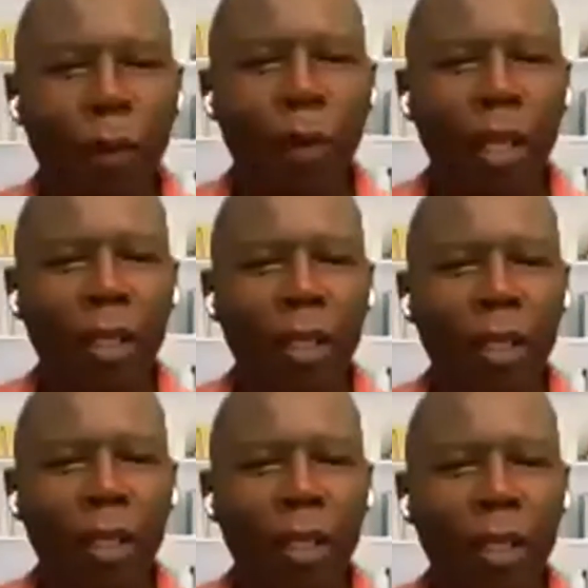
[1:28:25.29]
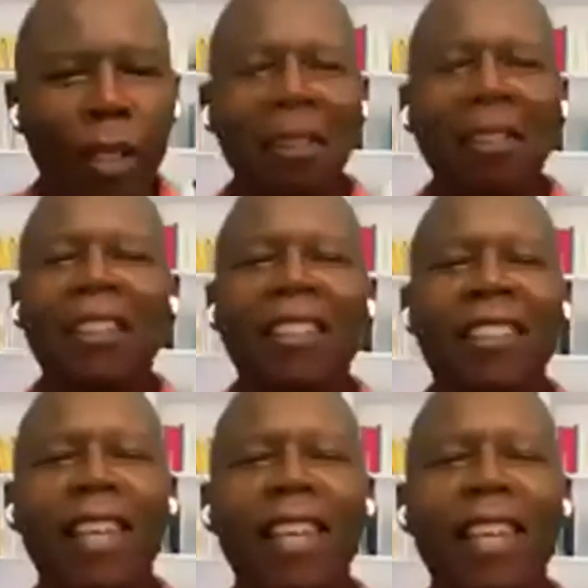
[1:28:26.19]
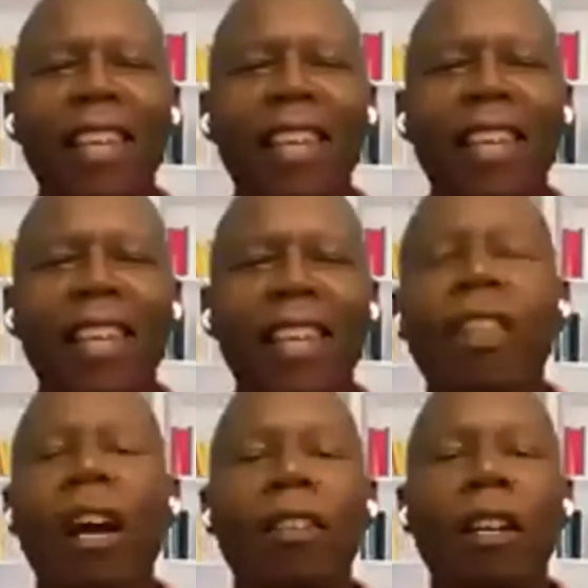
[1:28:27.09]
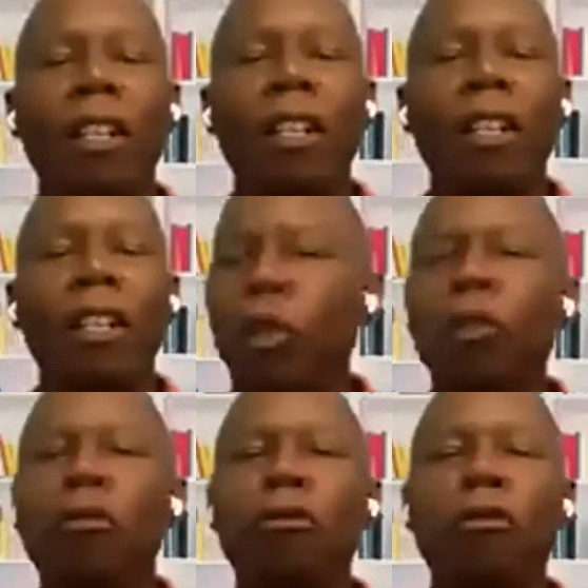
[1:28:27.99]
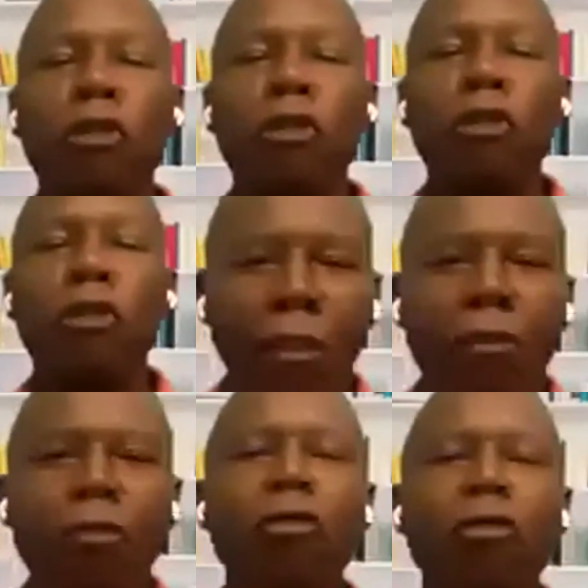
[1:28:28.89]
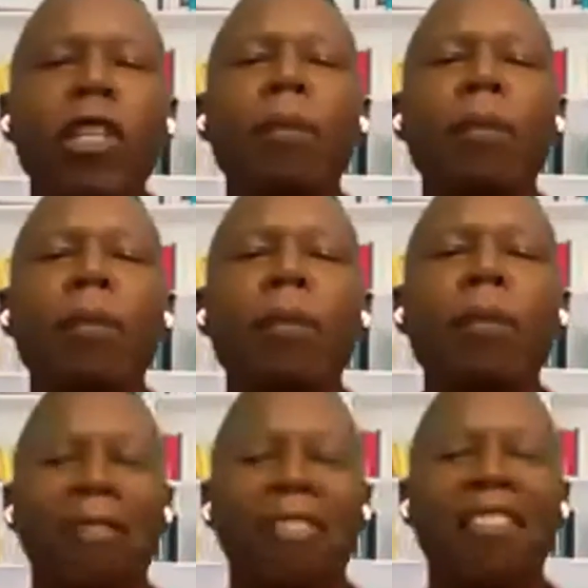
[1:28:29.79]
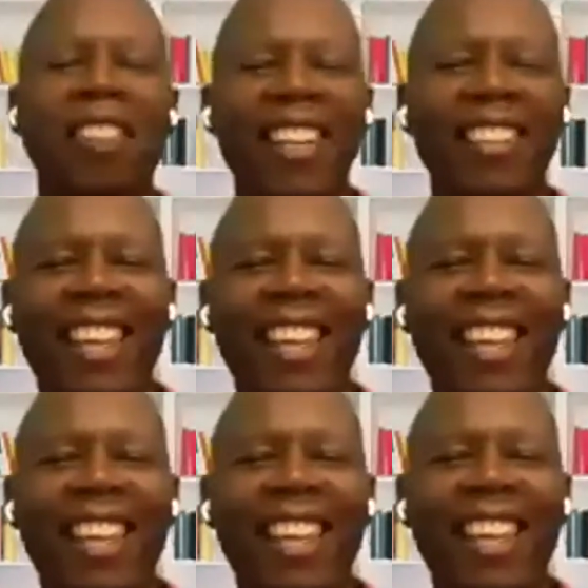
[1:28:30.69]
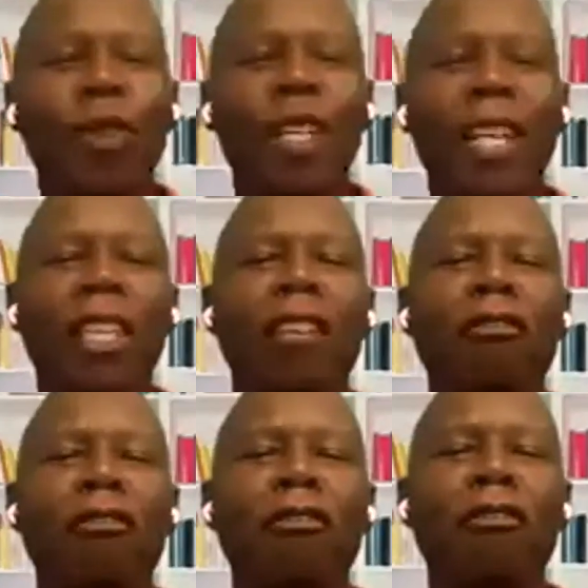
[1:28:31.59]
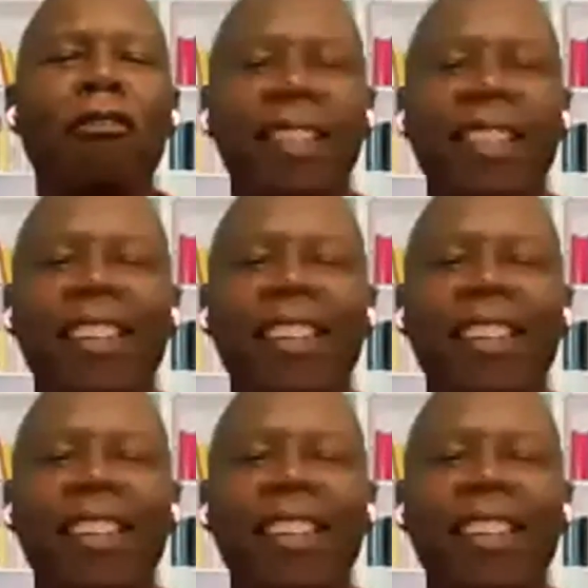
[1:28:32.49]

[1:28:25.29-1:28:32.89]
Remember those people? Freeple. Freeple. Right? They just want everything free.